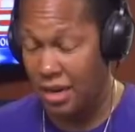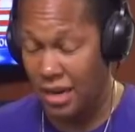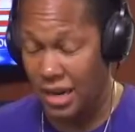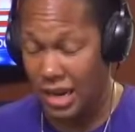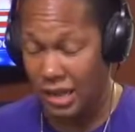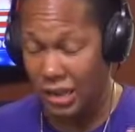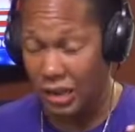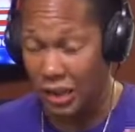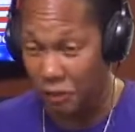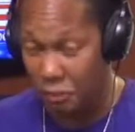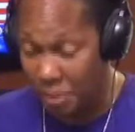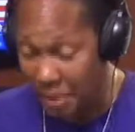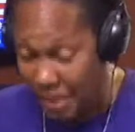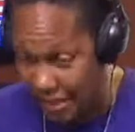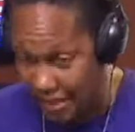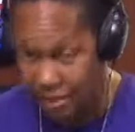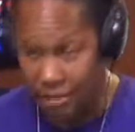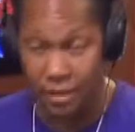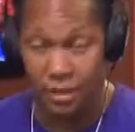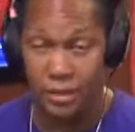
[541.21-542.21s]
love
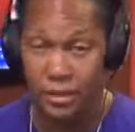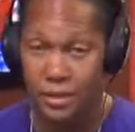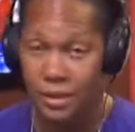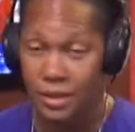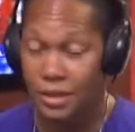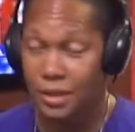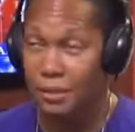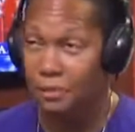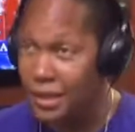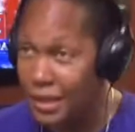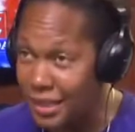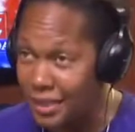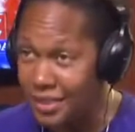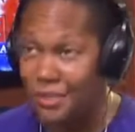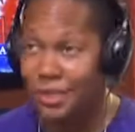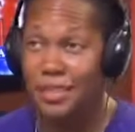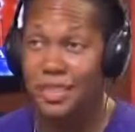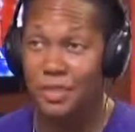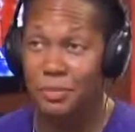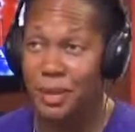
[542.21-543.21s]
pizza.
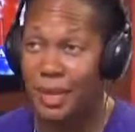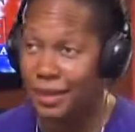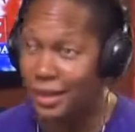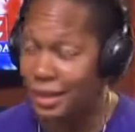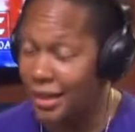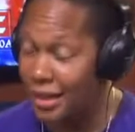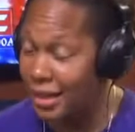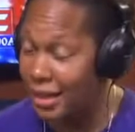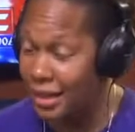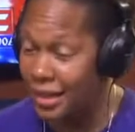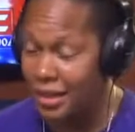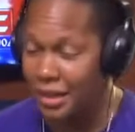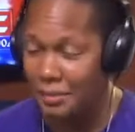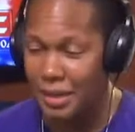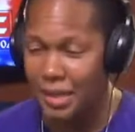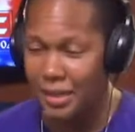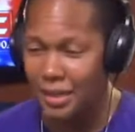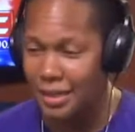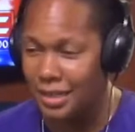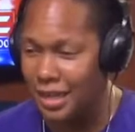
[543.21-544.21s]
Pizza is my thing. I
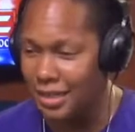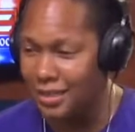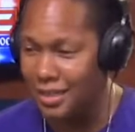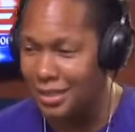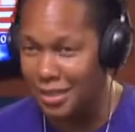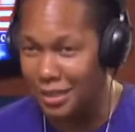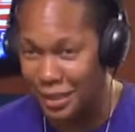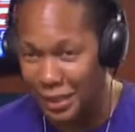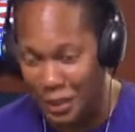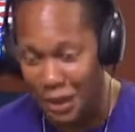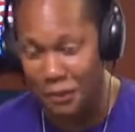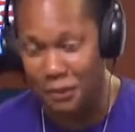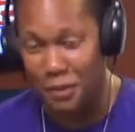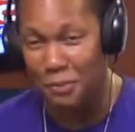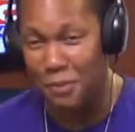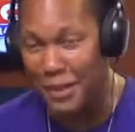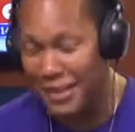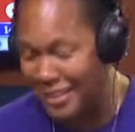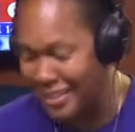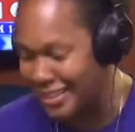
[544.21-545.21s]
mean, I just love
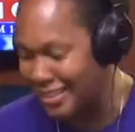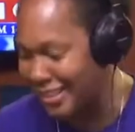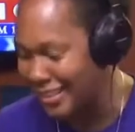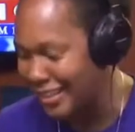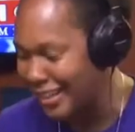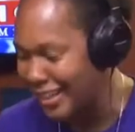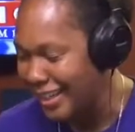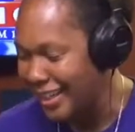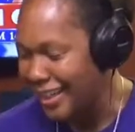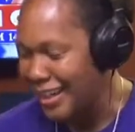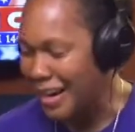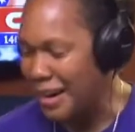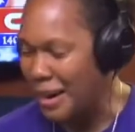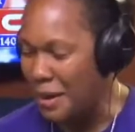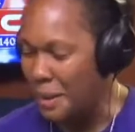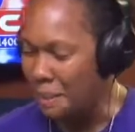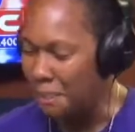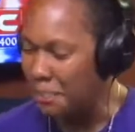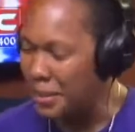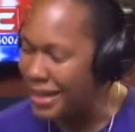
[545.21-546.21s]
pizza.
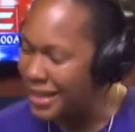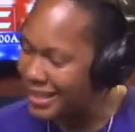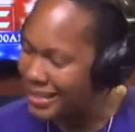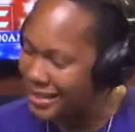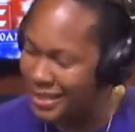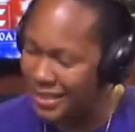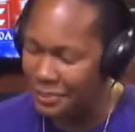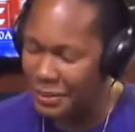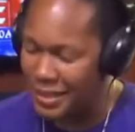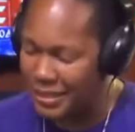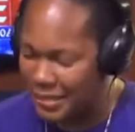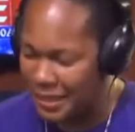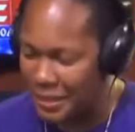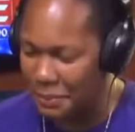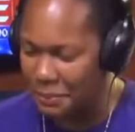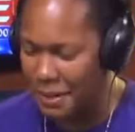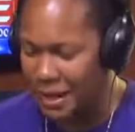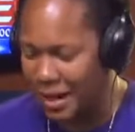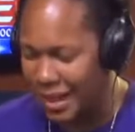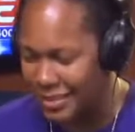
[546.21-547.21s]
Pizza
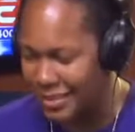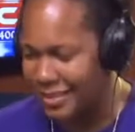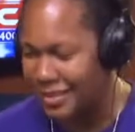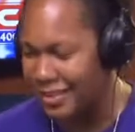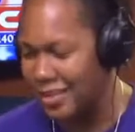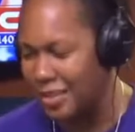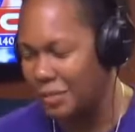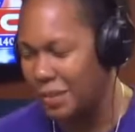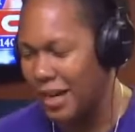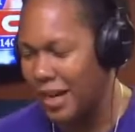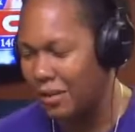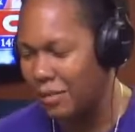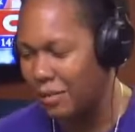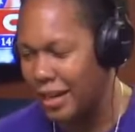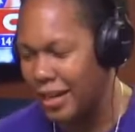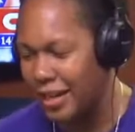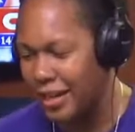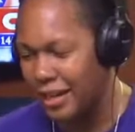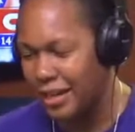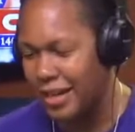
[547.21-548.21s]
and pastas. But I
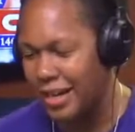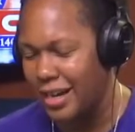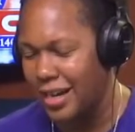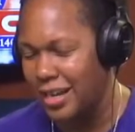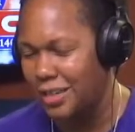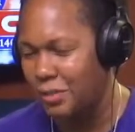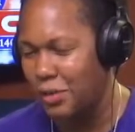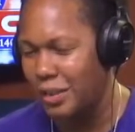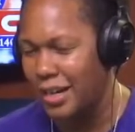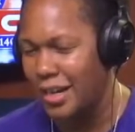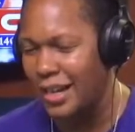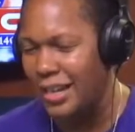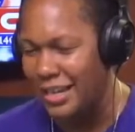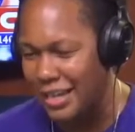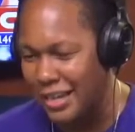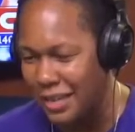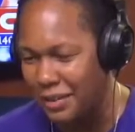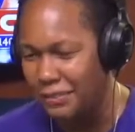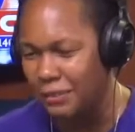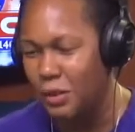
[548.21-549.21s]
recognize when I
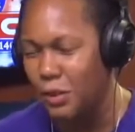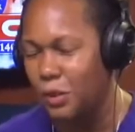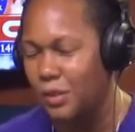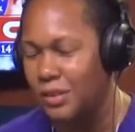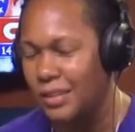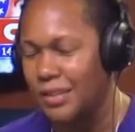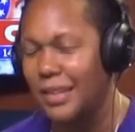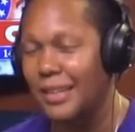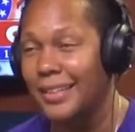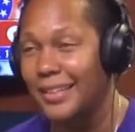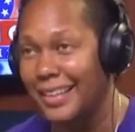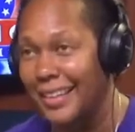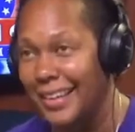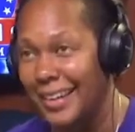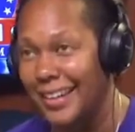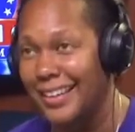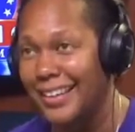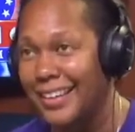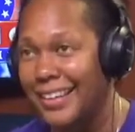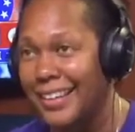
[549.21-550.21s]
eat foods like that,